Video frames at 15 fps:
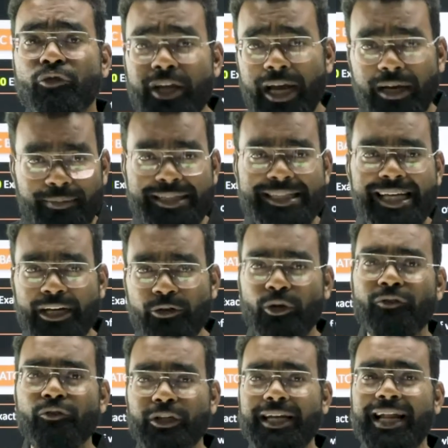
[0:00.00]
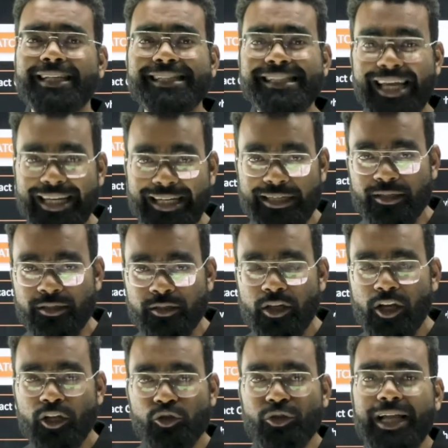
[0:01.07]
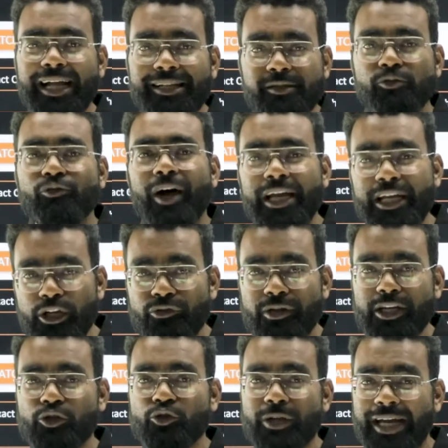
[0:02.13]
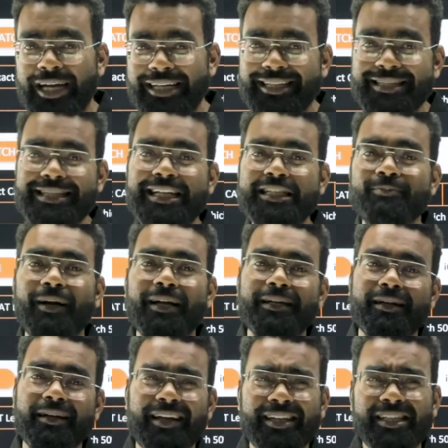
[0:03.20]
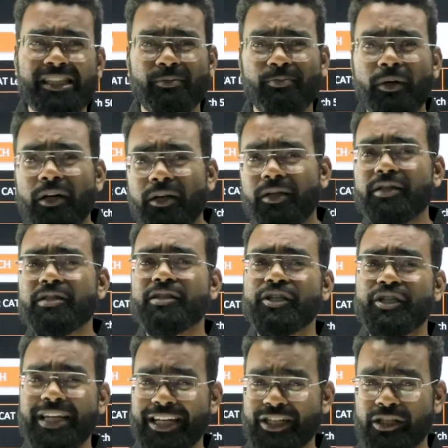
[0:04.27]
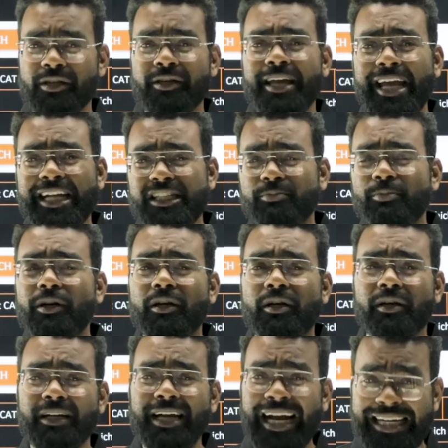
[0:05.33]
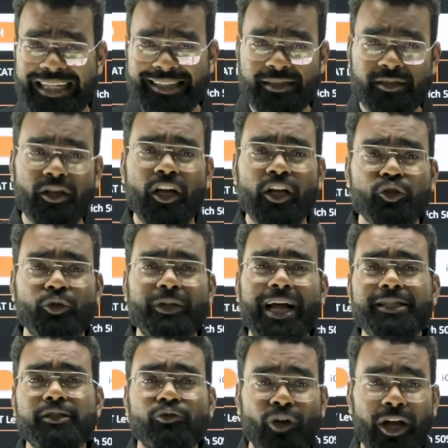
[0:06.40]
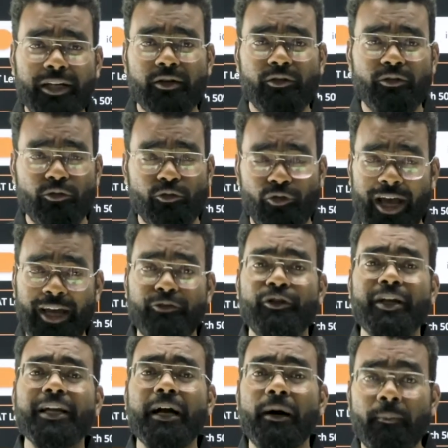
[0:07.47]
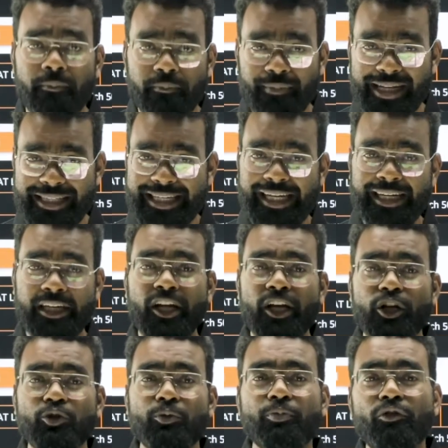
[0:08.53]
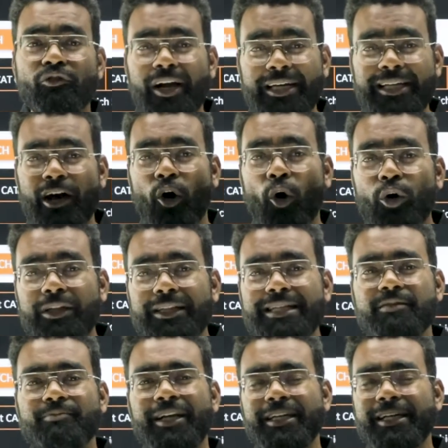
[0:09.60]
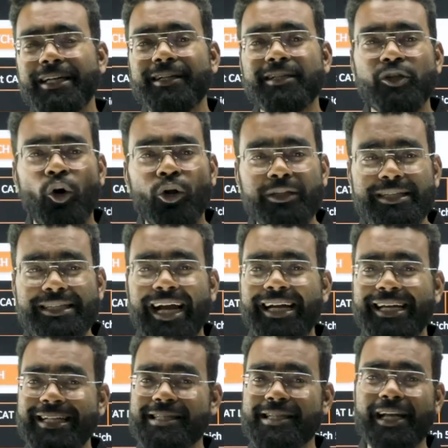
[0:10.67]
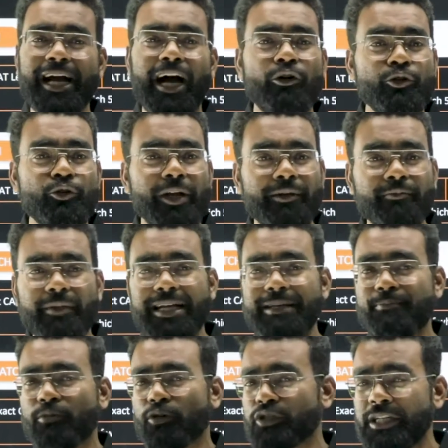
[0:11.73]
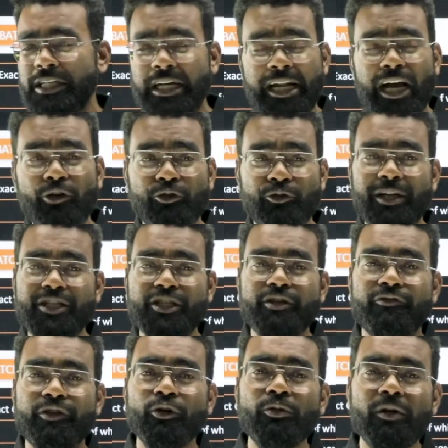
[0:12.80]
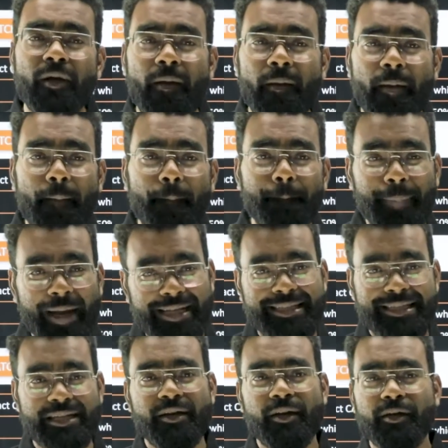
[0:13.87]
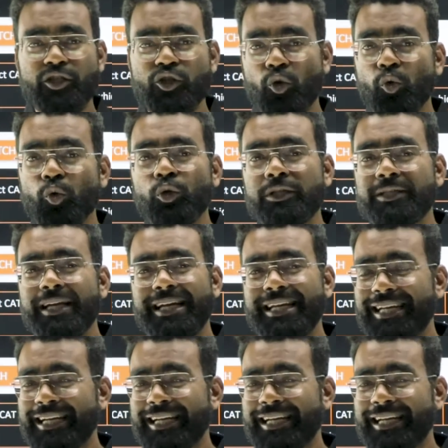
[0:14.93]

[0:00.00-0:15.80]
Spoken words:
we are basically doing for the last 10 years. So that's why you need to get this expert suggestion, expert guidance. So that's what, where we come, basically, to provide the, all these materials, all these guidance, like how you can proceed and how you can achieve your best schools,